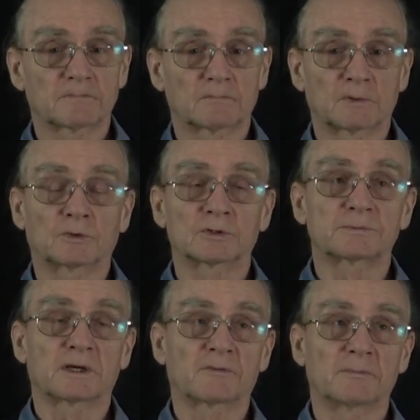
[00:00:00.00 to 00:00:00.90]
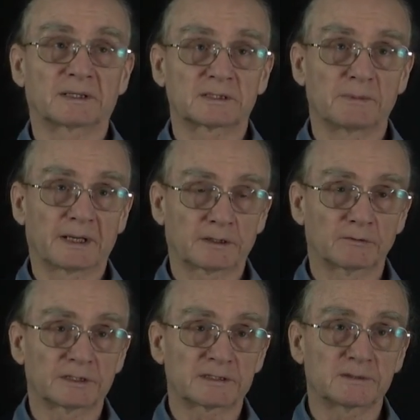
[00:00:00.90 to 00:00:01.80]
Because we have a maximum
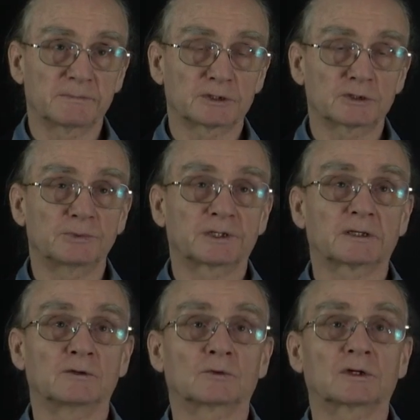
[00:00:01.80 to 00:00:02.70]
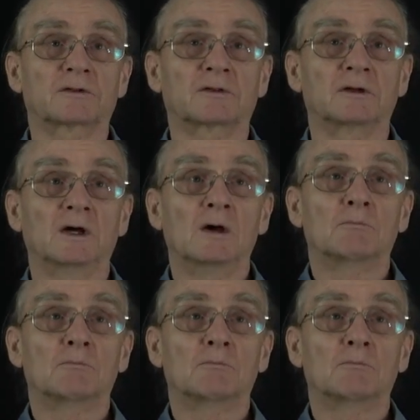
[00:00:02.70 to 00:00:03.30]
likelihood estimation, we can look at the